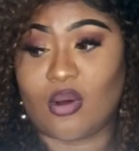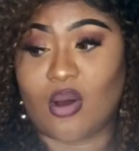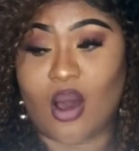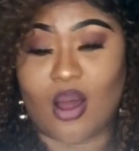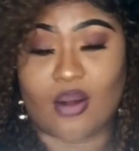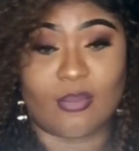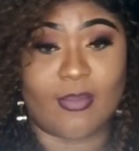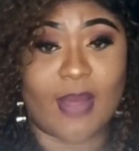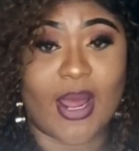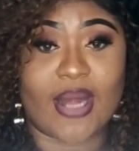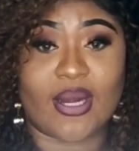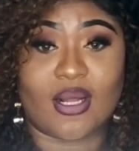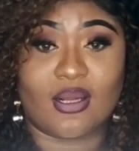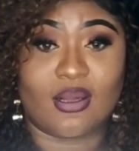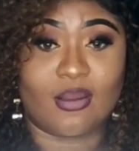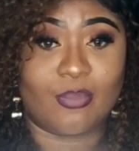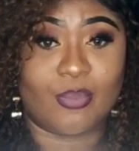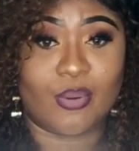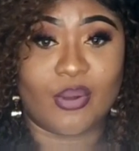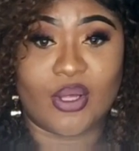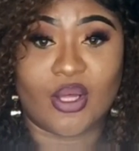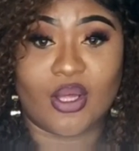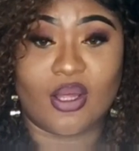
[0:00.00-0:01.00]
automatically
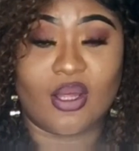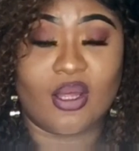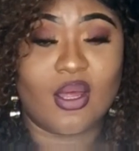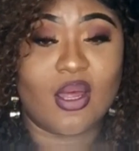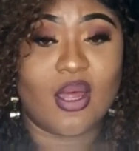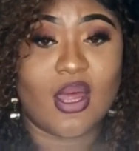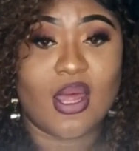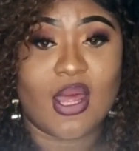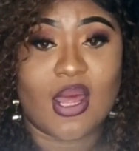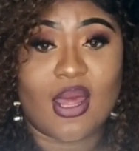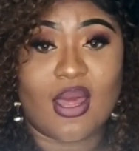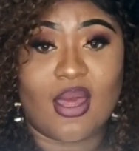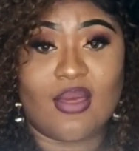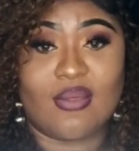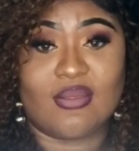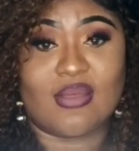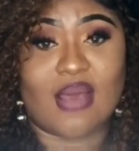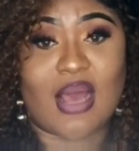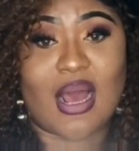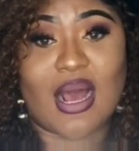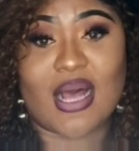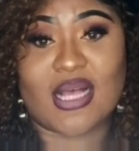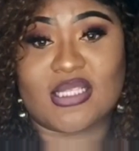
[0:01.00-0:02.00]
put in
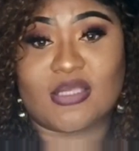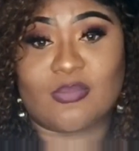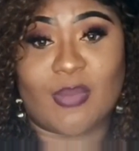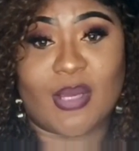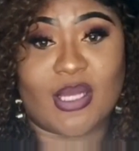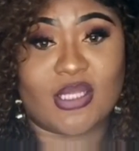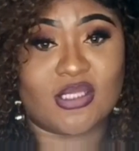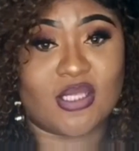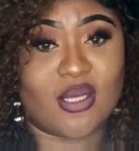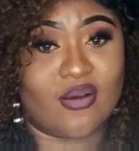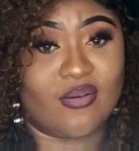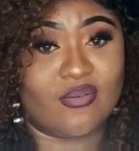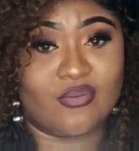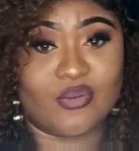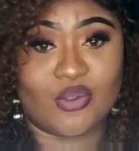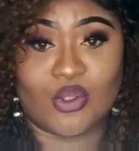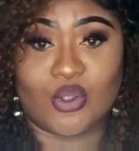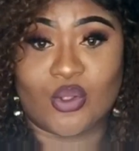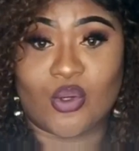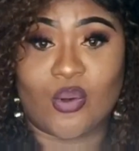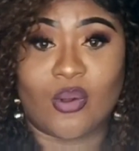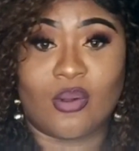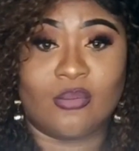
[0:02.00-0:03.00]
the aspect of,
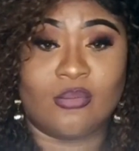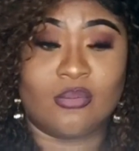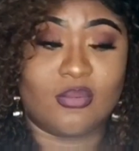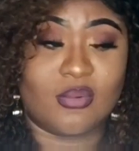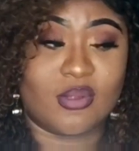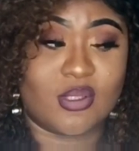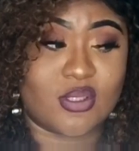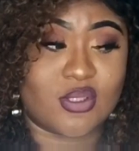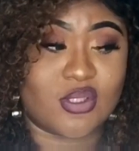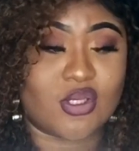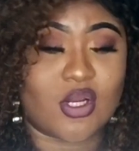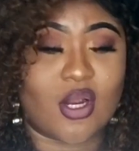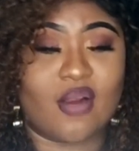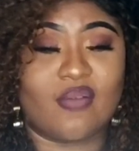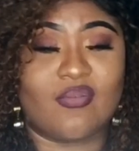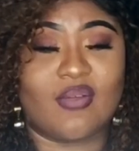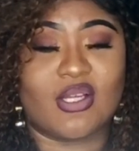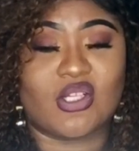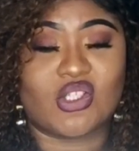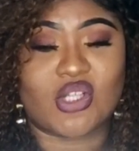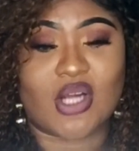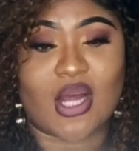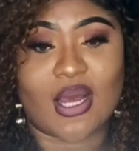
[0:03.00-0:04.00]
you know, the
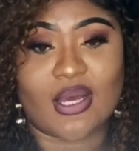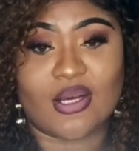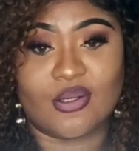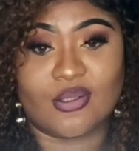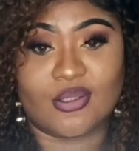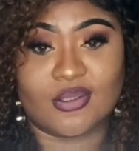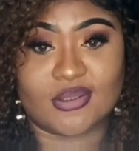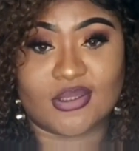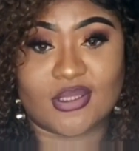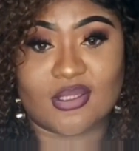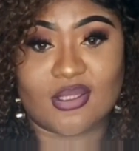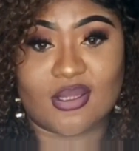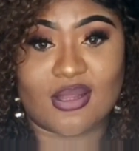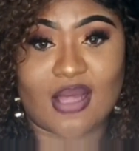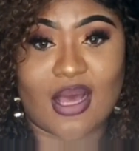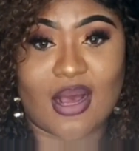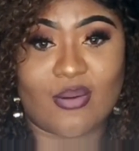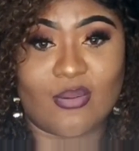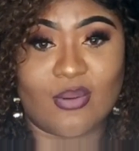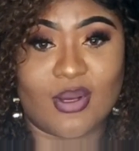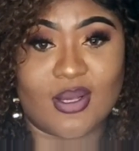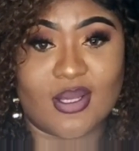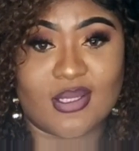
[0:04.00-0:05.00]
starving child
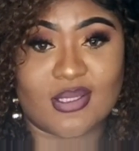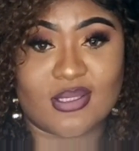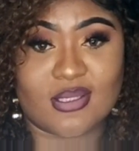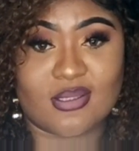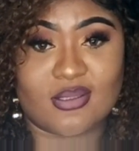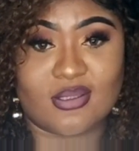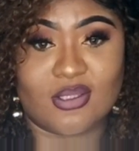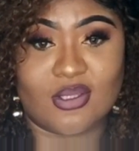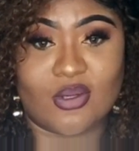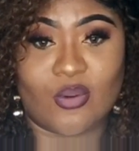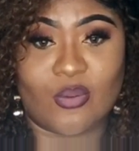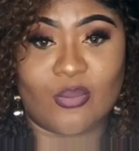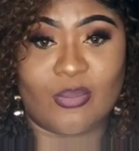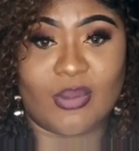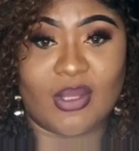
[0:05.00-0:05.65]
that was, you know,